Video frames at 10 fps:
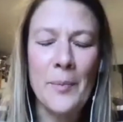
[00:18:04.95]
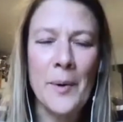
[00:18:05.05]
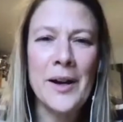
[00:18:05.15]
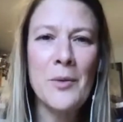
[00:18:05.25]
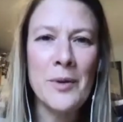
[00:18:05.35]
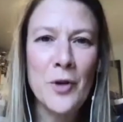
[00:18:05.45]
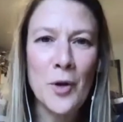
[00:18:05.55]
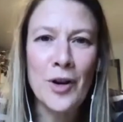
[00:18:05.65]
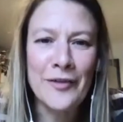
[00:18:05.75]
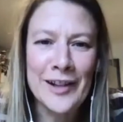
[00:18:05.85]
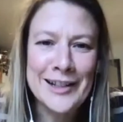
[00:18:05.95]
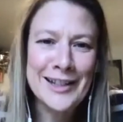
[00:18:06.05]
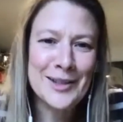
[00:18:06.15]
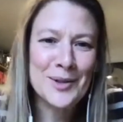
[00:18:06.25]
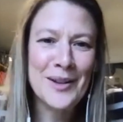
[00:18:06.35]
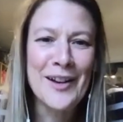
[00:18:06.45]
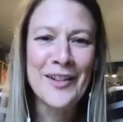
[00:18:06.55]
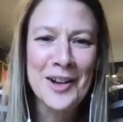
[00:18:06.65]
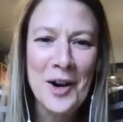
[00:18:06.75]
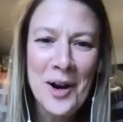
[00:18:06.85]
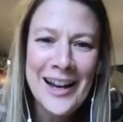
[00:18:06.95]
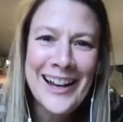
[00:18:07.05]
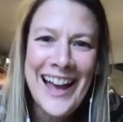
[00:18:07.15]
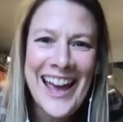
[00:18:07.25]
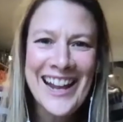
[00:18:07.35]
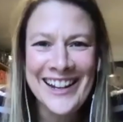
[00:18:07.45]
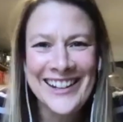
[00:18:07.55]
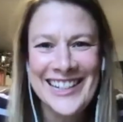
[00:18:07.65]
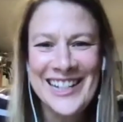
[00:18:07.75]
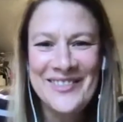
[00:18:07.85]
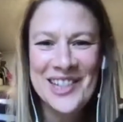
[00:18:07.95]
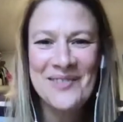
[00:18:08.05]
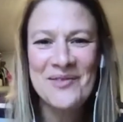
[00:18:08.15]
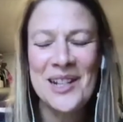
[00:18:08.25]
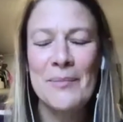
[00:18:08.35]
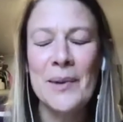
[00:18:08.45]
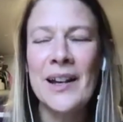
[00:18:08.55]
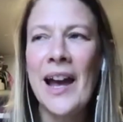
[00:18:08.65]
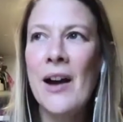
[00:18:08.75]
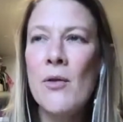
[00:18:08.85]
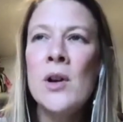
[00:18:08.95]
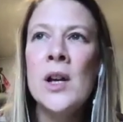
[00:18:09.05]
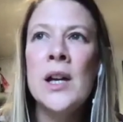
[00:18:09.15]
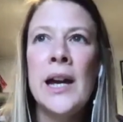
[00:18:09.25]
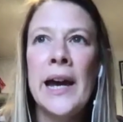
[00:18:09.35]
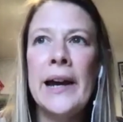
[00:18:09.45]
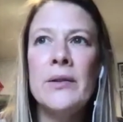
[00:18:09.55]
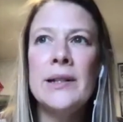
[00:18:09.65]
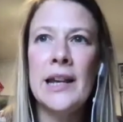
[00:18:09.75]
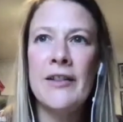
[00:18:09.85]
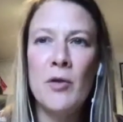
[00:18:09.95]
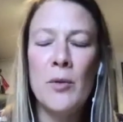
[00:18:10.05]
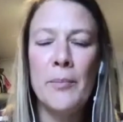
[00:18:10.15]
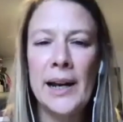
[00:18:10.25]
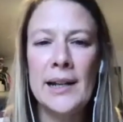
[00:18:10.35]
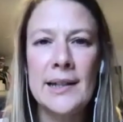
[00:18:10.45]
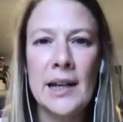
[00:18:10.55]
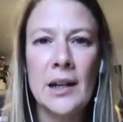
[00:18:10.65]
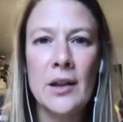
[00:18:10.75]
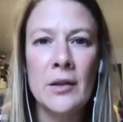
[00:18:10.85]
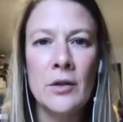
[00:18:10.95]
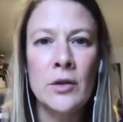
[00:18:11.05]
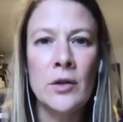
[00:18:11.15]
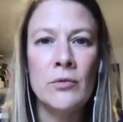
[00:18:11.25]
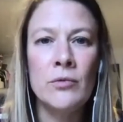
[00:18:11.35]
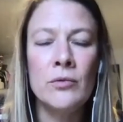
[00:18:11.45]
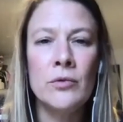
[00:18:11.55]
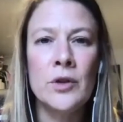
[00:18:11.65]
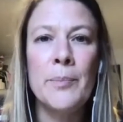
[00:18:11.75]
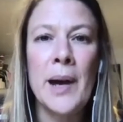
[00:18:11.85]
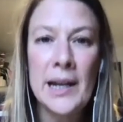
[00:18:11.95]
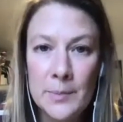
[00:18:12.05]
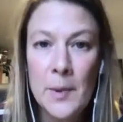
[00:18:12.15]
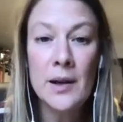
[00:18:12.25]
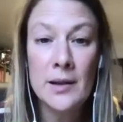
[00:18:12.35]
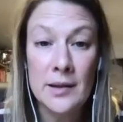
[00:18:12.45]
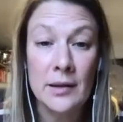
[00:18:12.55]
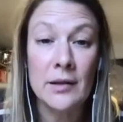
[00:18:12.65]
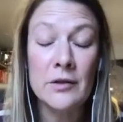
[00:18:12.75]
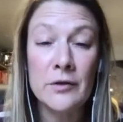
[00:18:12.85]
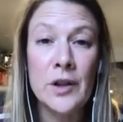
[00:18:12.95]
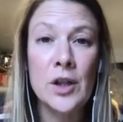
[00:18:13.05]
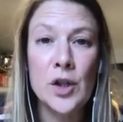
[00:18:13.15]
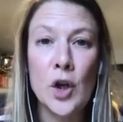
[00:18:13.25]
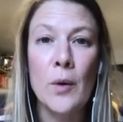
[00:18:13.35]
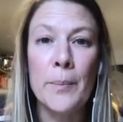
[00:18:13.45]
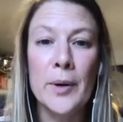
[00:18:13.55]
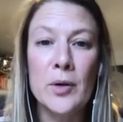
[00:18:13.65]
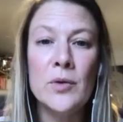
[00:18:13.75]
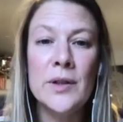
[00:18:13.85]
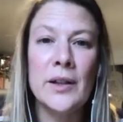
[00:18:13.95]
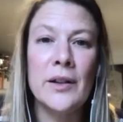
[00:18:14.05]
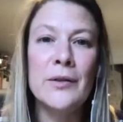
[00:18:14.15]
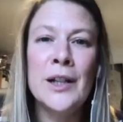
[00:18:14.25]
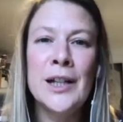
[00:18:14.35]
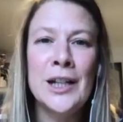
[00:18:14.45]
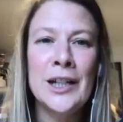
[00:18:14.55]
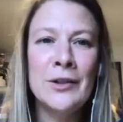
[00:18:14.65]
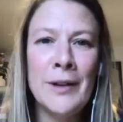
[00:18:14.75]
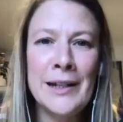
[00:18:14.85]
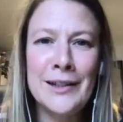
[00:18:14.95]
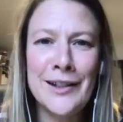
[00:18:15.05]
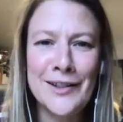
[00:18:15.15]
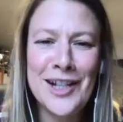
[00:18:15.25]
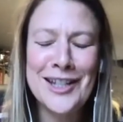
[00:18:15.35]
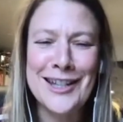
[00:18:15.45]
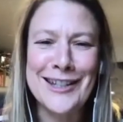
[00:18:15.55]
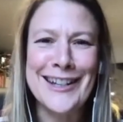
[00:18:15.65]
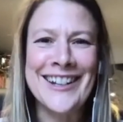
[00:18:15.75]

I know we've gone off into sort of quite a deep subject, but how does F1 balance getting the best person for the job, but also greater diversity?